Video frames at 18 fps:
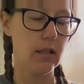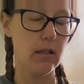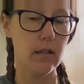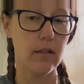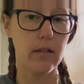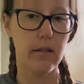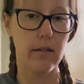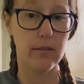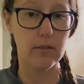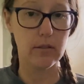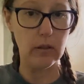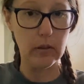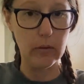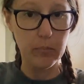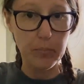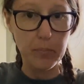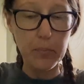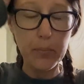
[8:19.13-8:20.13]
Need to
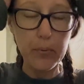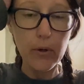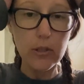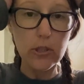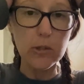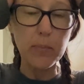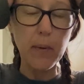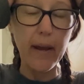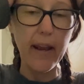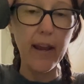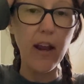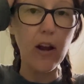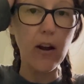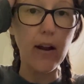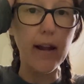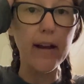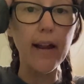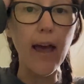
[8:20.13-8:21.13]
brush my hair
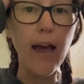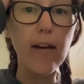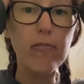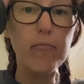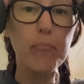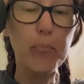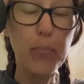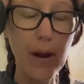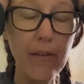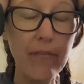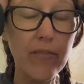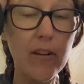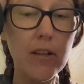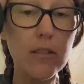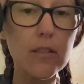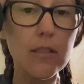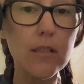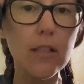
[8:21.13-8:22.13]
and have
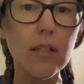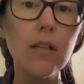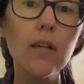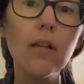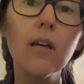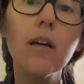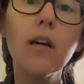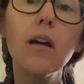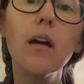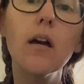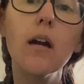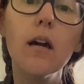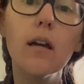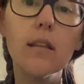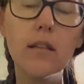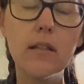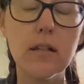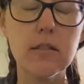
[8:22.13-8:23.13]
breakfast,
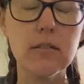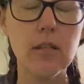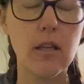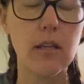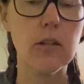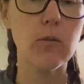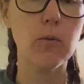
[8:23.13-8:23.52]
and then I'll tell you